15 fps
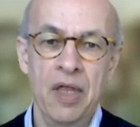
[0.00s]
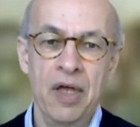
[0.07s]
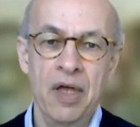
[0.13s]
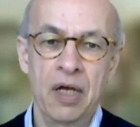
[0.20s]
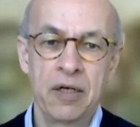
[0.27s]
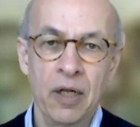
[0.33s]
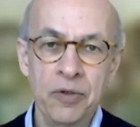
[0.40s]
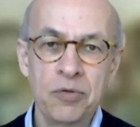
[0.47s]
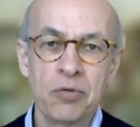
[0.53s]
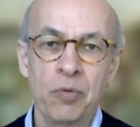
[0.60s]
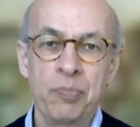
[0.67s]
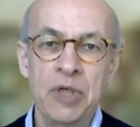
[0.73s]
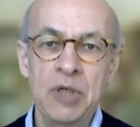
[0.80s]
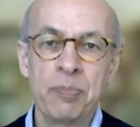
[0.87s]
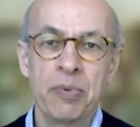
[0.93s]
Cultural
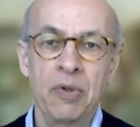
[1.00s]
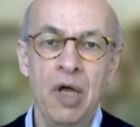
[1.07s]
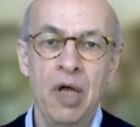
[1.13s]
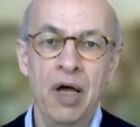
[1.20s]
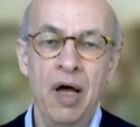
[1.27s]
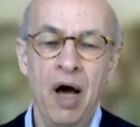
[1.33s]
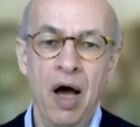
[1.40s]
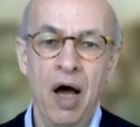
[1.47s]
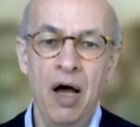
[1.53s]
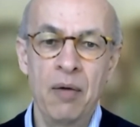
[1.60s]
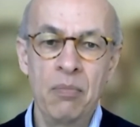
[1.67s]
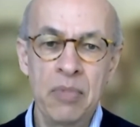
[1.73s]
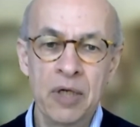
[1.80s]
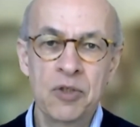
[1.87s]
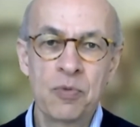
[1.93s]
people are
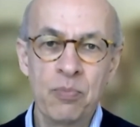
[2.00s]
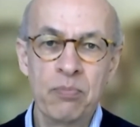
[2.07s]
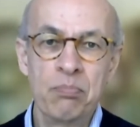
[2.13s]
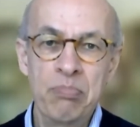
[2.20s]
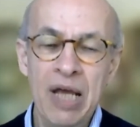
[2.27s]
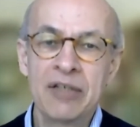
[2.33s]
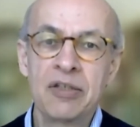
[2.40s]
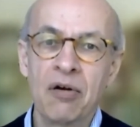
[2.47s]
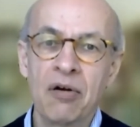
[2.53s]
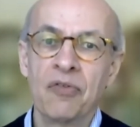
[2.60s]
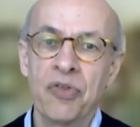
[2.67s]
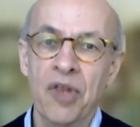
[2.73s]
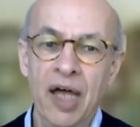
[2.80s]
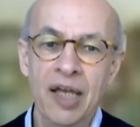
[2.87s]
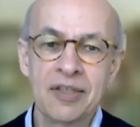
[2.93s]
much better at
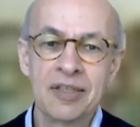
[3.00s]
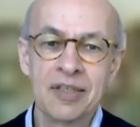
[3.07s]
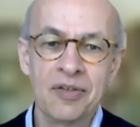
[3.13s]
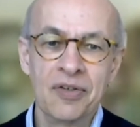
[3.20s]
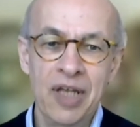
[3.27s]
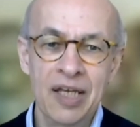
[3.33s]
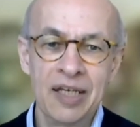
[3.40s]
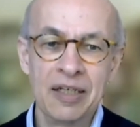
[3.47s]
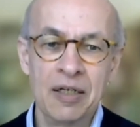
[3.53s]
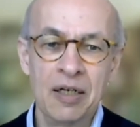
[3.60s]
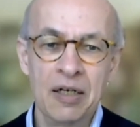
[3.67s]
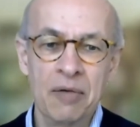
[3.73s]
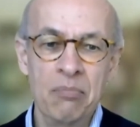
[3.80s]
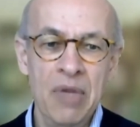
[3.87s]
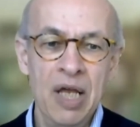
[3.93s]
that than
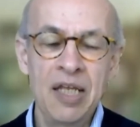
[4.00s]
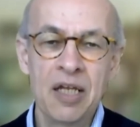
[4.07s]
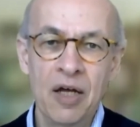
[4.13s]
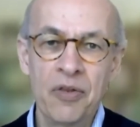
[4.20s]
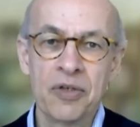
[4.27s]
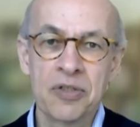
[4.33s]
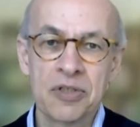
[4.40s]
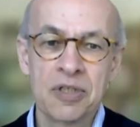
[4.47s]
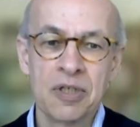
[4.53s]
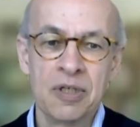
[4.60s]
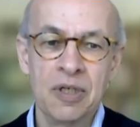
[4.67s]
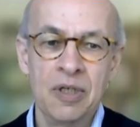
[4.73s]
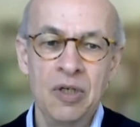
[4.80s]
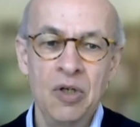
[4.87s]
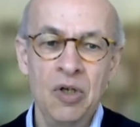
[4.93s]
many others,
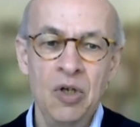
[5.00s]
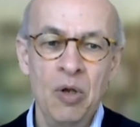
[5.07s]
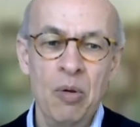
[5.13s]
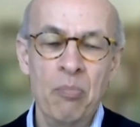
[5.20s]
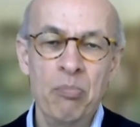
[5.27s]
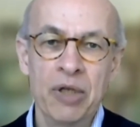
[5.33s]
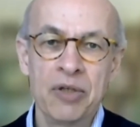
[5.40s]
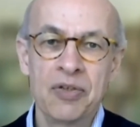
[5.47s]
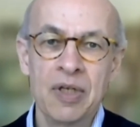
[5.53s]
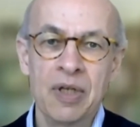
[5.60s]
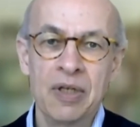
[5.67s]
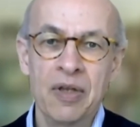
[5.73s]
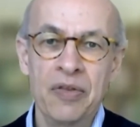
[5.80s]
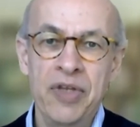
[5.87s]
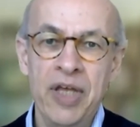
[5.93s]
but
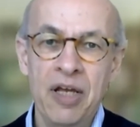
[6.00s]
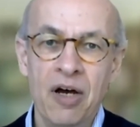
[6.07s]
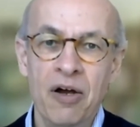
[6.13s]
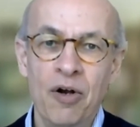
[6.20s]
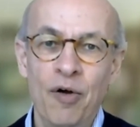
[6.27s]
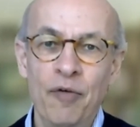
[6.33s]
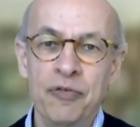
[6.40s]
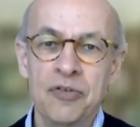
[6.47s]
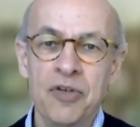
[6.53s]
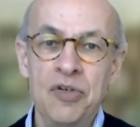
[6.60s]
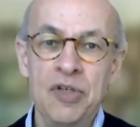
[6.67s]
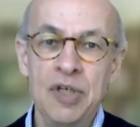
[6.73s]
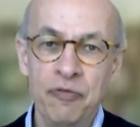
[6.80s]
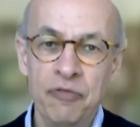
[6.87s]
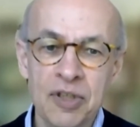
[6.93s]
they are often
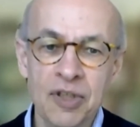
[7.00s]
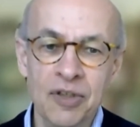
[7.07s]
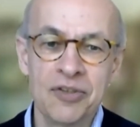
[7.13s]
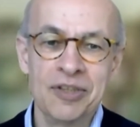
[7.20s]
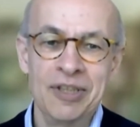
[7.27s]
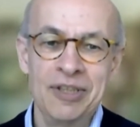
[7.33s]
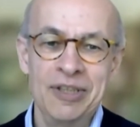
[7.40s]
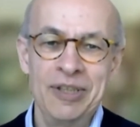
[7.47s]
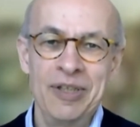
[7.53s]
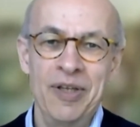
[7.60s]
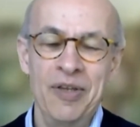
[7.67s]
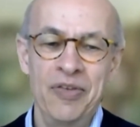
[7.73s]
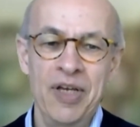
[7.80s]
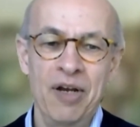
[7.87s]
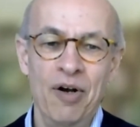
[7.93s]
diffident.
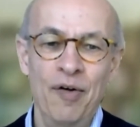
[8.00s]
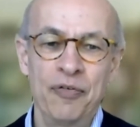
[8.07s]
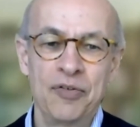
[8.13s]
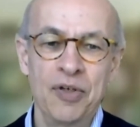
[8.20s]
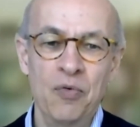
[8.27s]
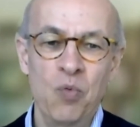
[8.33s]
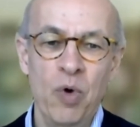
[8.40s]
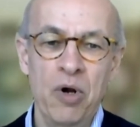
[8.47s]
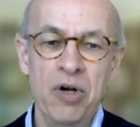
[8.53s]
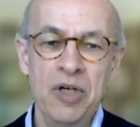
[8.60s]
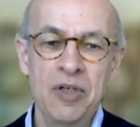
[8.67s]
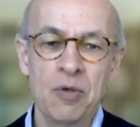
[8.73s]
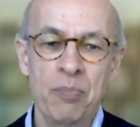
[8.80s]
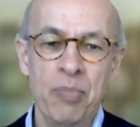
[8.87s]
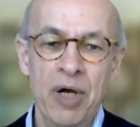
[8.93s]
They are often
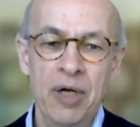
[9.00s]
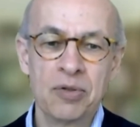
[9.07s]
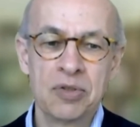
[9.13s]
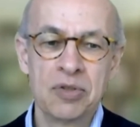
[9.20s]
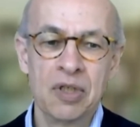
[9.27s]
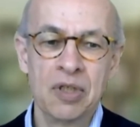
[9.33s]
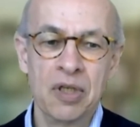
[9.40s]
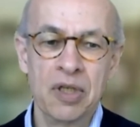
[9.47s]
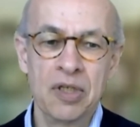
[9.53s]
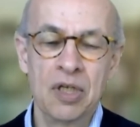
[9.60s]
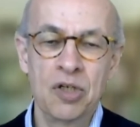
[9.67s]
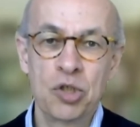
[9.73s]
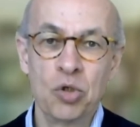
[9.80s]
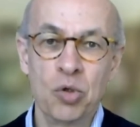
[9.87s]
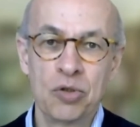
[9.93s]
worried about the
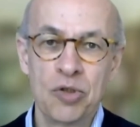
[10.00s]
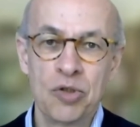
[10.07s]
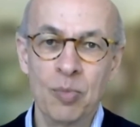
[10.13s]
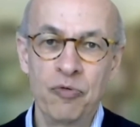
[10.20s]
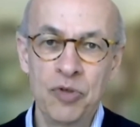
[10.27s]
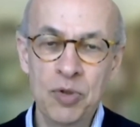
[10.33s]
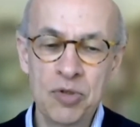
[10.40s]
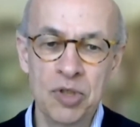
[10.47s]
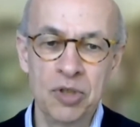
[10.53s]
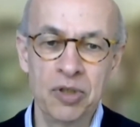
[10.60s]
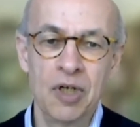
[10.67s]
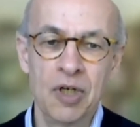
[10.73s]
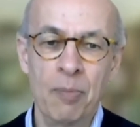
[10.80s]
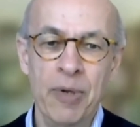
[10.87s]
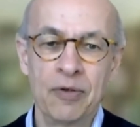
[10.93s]
short-term future,
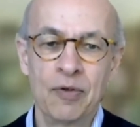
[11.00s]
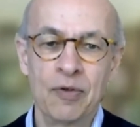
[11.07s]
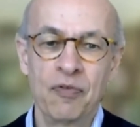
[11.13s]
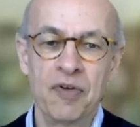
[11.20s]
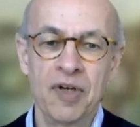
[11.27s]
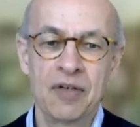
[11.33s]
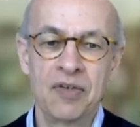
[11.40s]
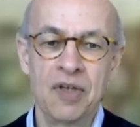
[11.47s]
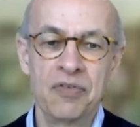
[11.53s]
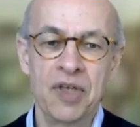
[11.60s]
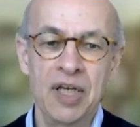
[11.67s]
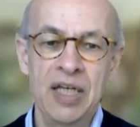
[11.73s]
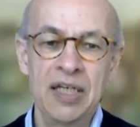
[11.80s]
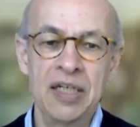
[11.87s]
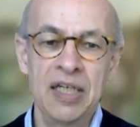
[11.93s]
about the fact that
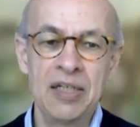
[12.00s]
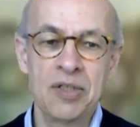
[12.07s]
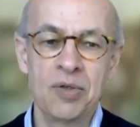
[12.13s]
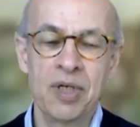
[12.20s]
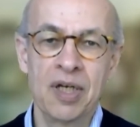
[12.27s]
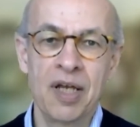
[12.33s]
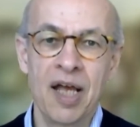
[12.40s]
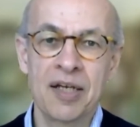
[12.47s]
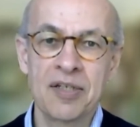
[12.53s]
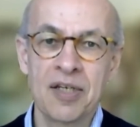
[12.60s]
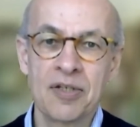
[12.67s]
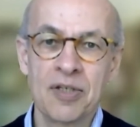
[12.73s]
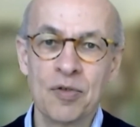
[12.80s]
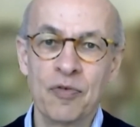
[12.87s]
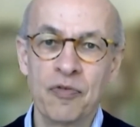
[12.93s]
they need to get
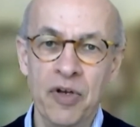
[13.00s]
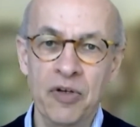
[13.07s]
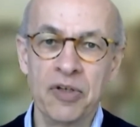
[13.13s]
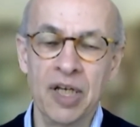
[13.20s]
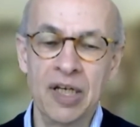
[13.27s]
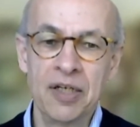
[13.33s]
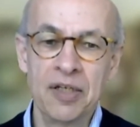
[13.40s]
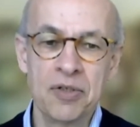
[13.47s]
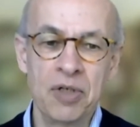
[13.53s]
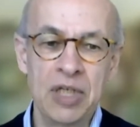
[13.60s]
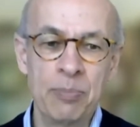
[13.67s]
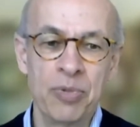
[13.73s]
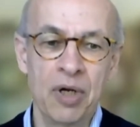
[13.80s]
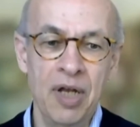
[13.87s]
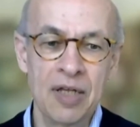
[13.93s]
access to funding to
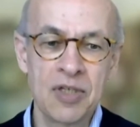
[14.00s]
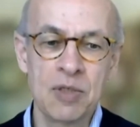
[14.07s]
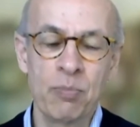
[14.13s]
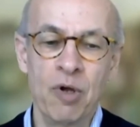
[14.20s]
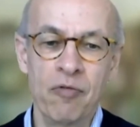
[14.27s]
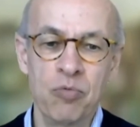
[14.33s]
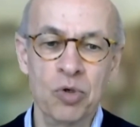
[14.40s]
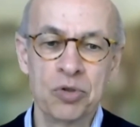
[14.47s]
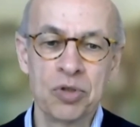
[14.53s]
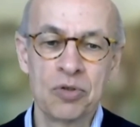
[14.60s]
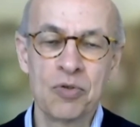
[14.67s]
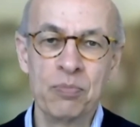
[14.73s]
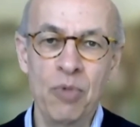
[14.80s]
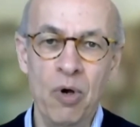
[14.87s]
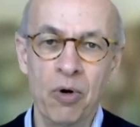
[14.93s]
keep their heads above water
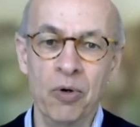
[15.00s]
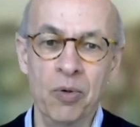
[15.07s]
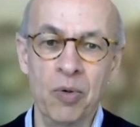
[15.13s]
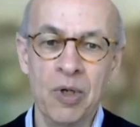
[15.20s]
tomorrow.